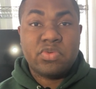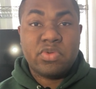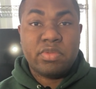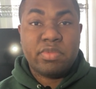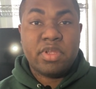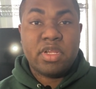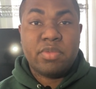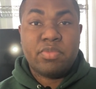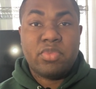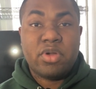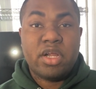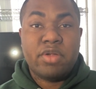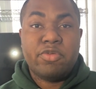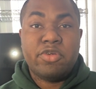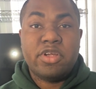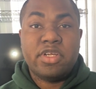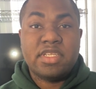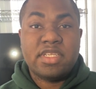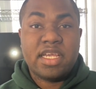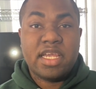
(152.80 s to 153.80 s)
will be the
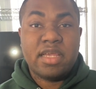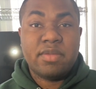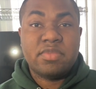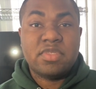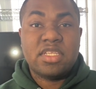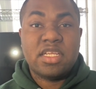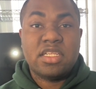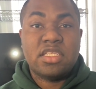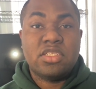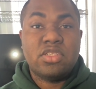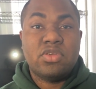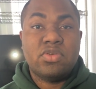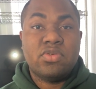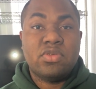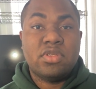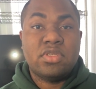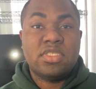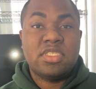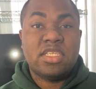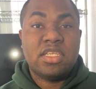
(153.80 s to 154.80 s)
primary times that you
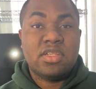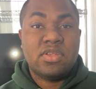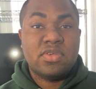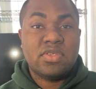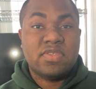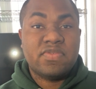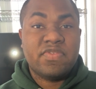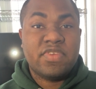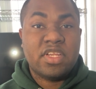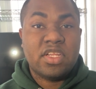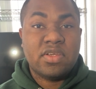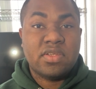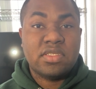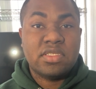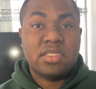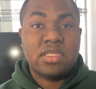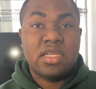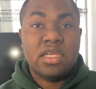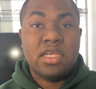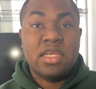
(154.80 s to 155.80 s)
will see those videos.